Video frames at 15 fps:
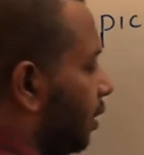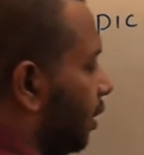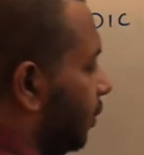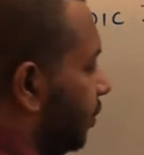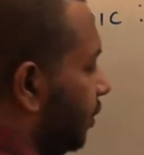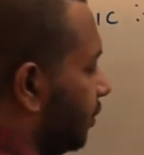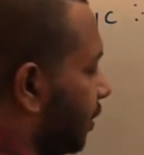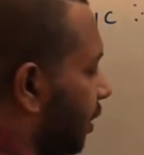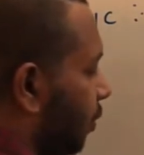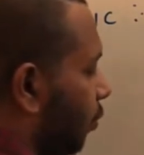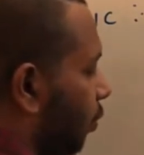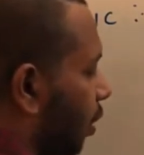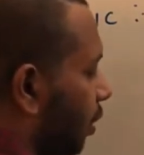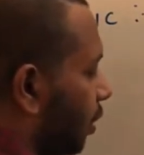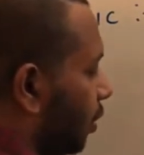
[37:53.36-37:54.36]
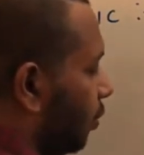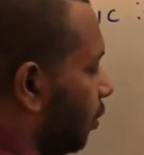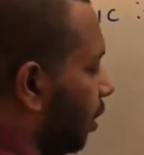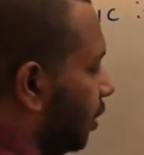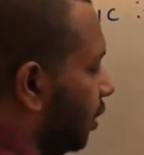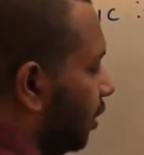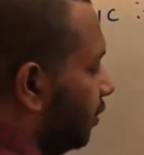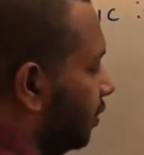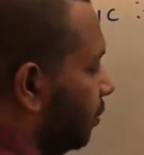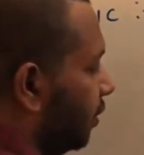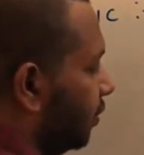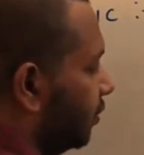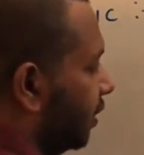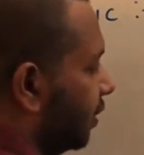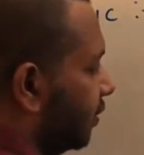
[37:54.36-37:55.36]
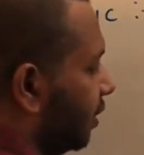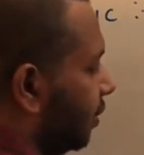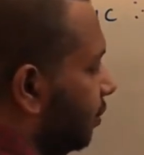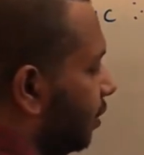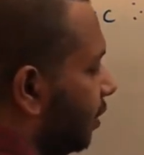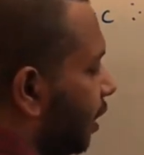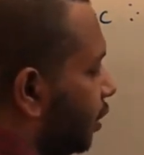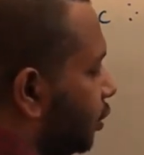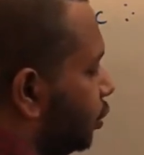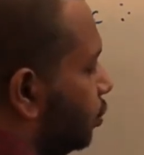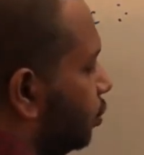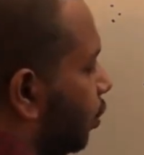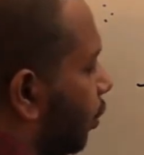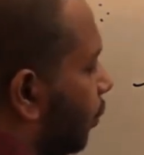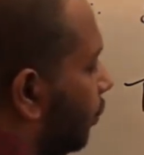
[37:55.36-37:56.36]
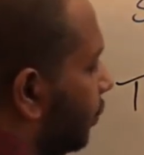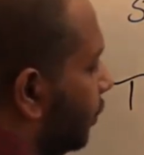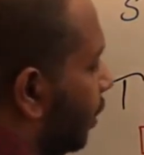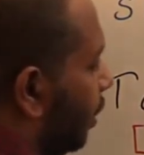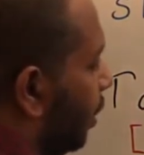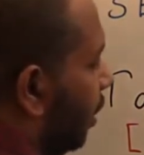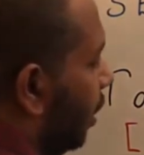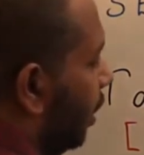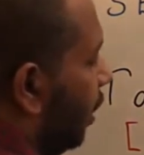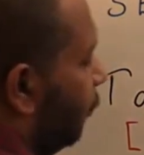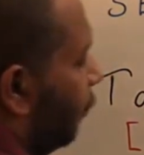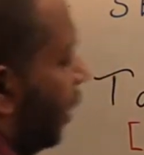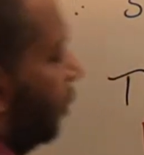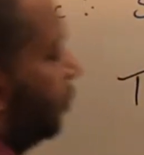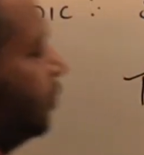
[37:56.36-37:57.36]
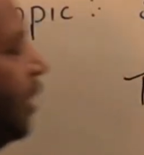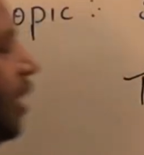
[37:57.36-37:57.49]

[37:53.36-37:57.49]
let me say water is the best example, H2O. If I am